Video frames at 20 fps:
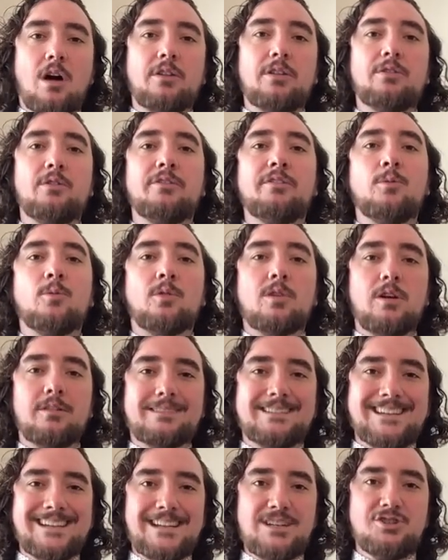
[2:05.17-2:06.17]
to know that we're all
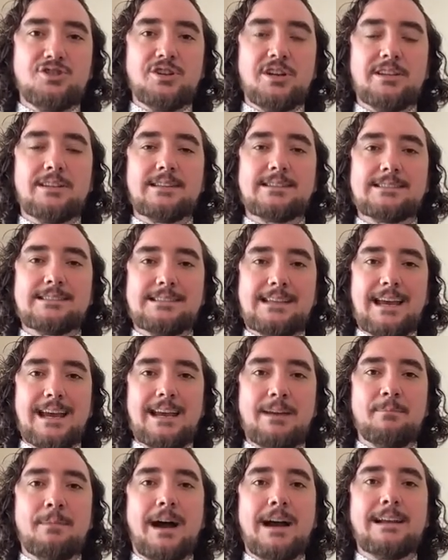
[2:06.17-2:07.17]
teaching the
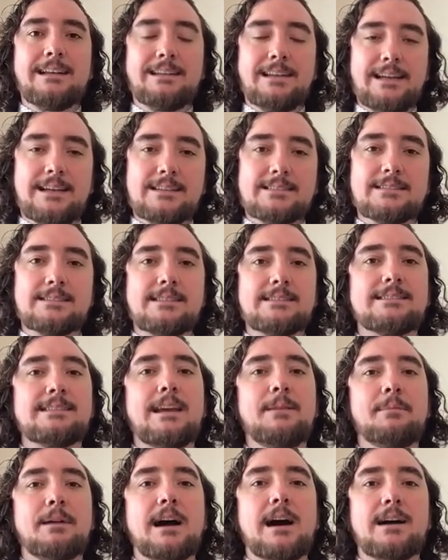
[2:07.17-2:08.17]
same ideas and the
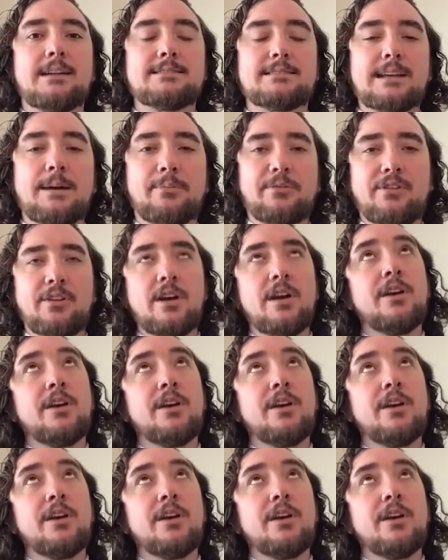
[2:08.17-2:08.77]
same concepts.